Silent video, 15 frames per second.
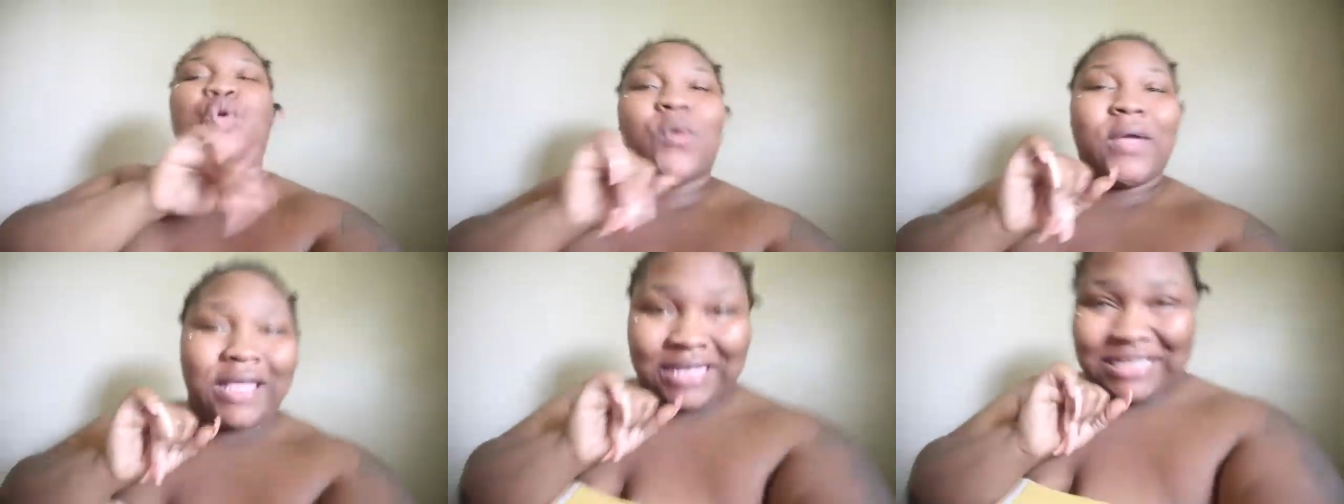
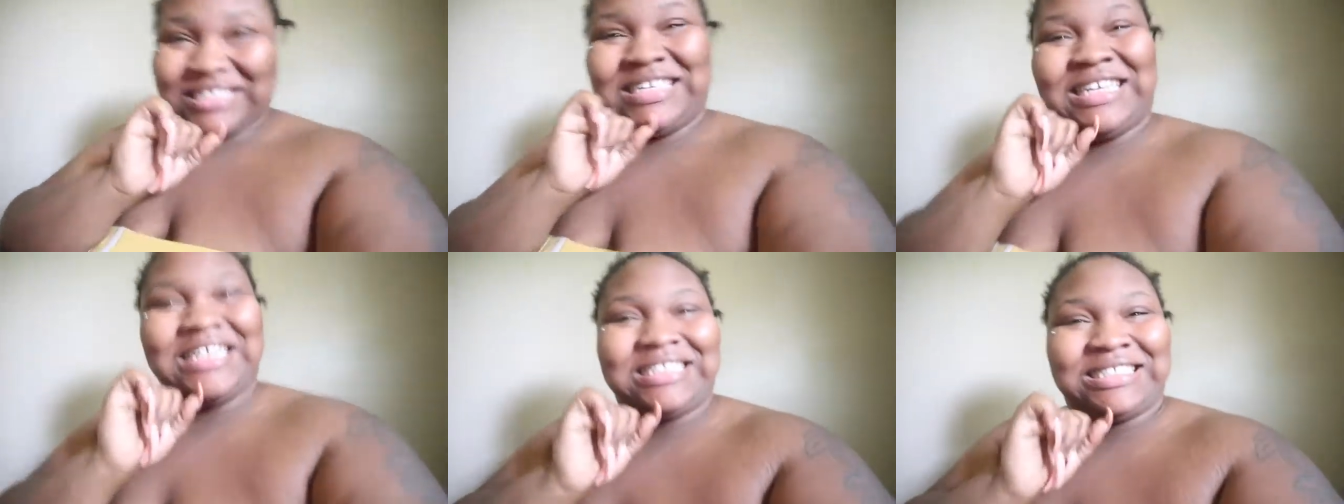
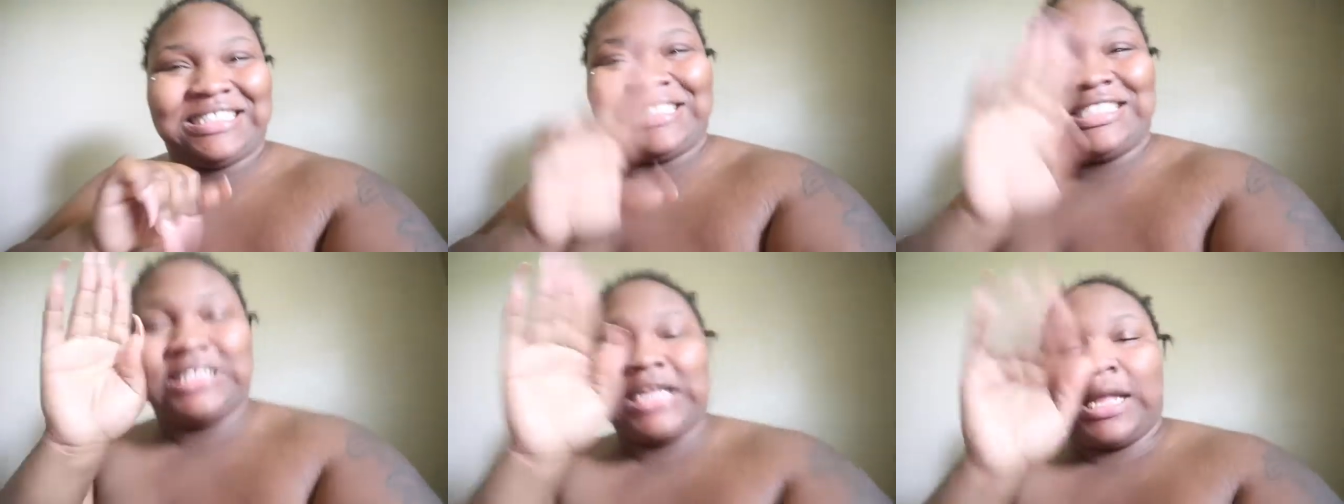
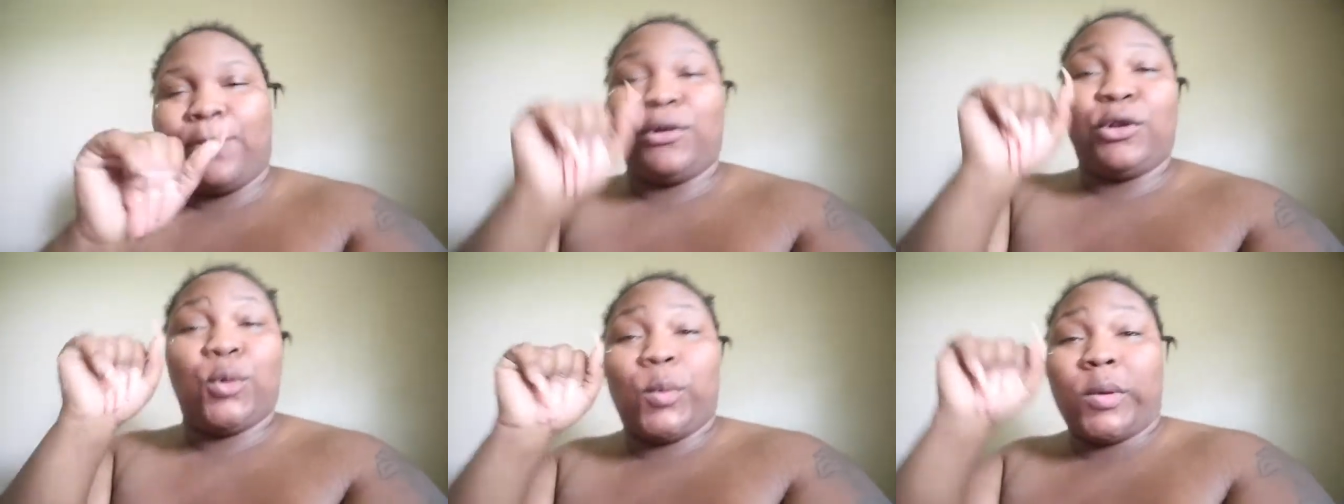quinkies that
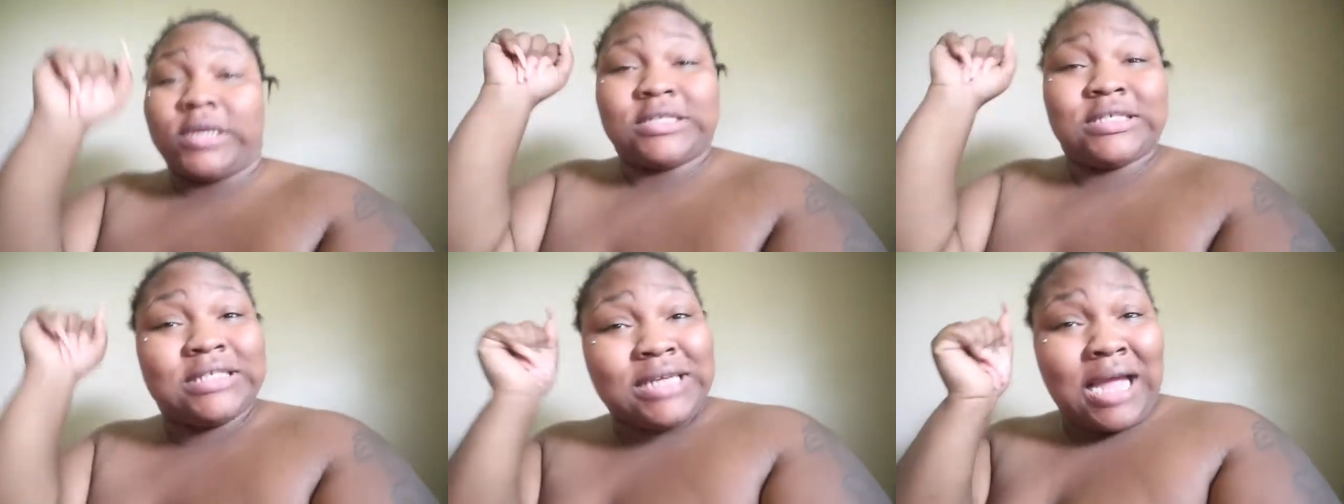we do in
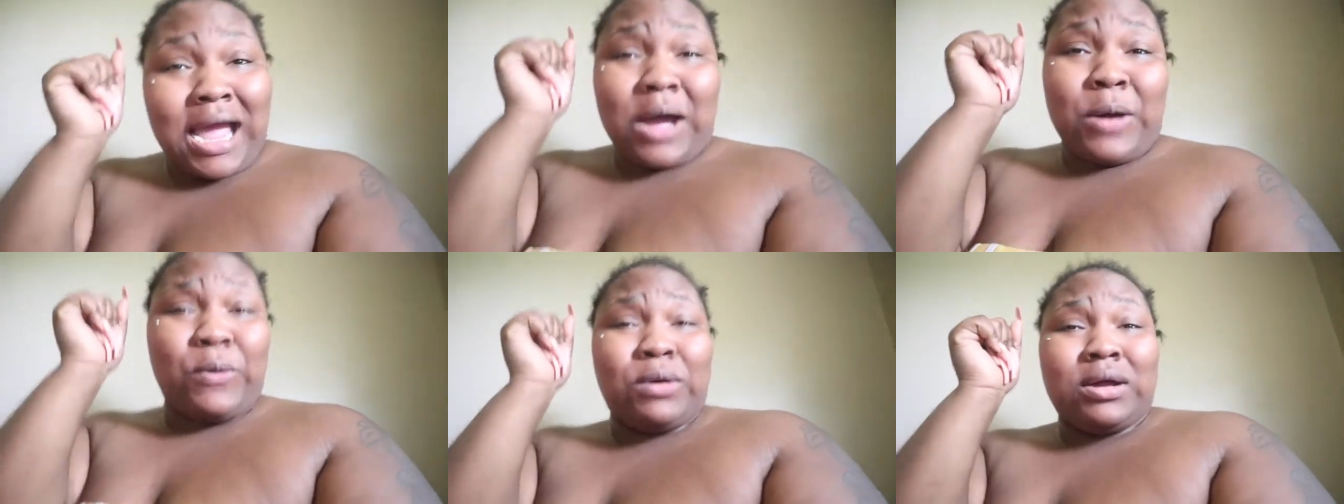the
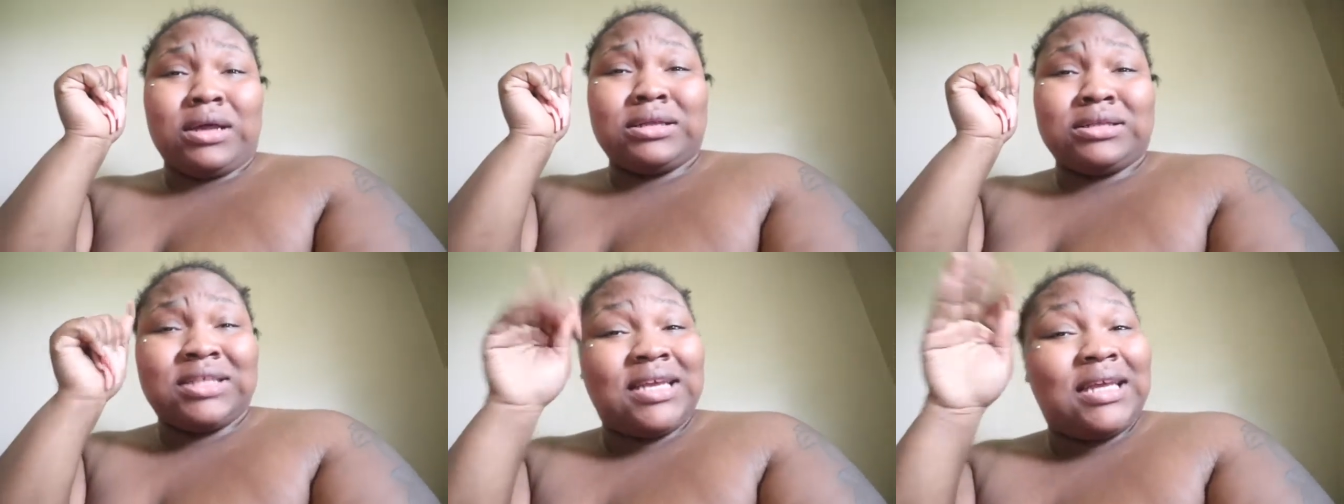
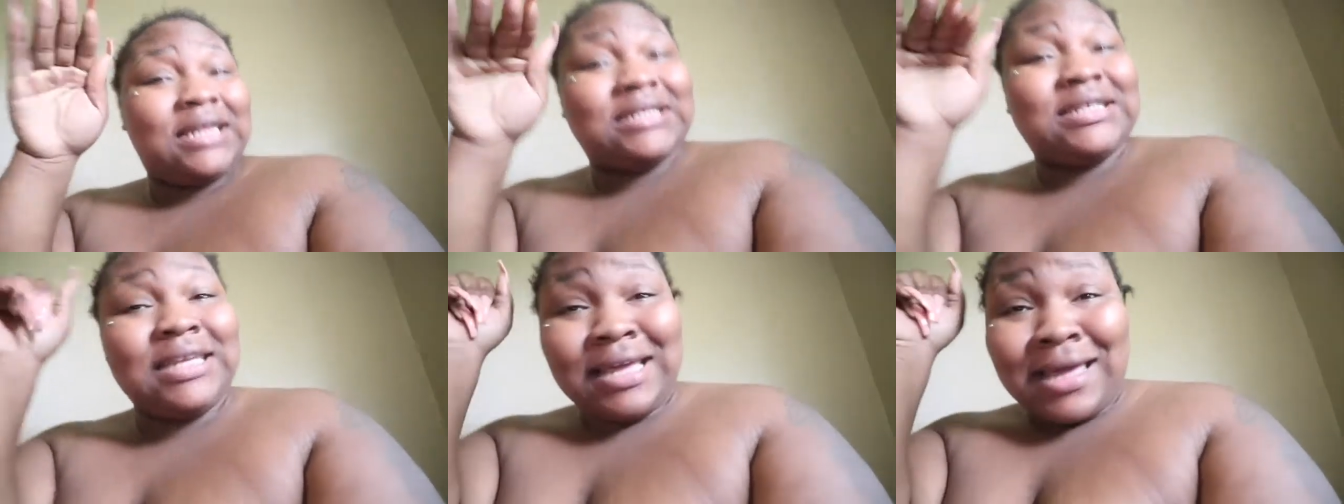shower to get
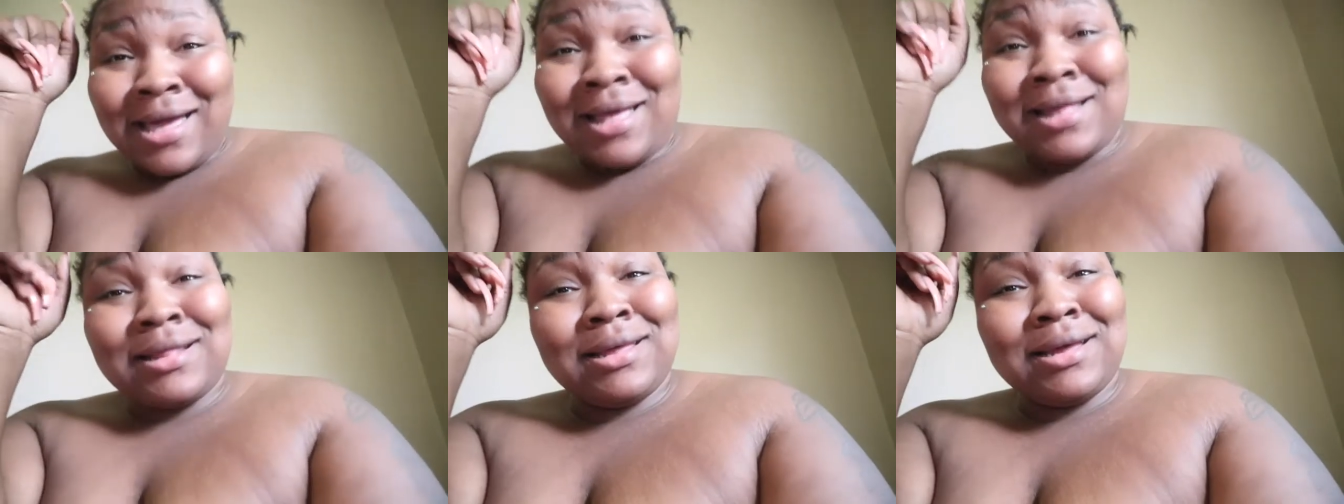it
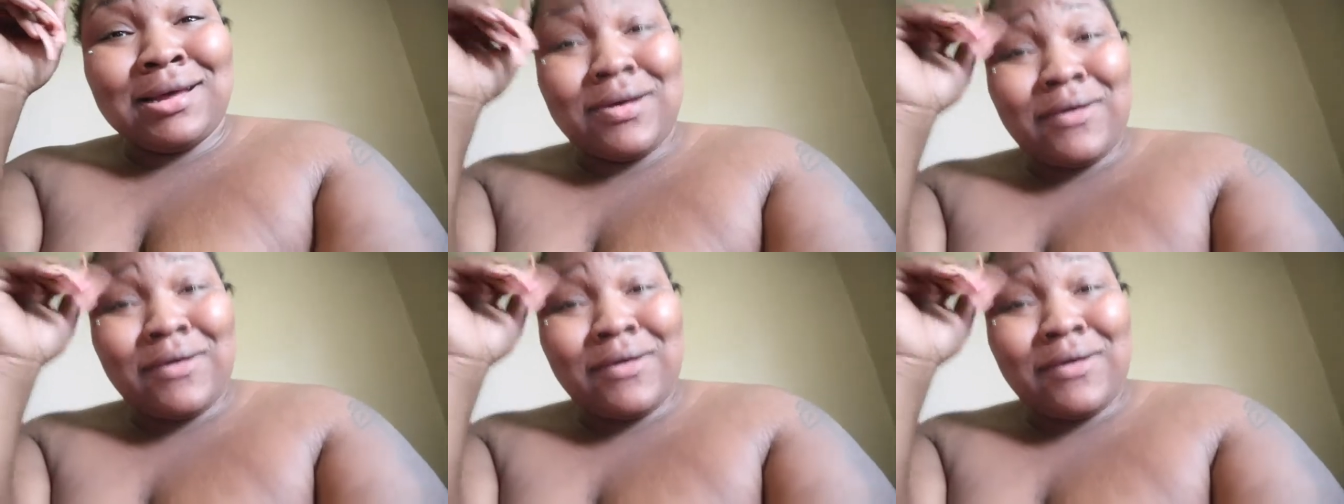together,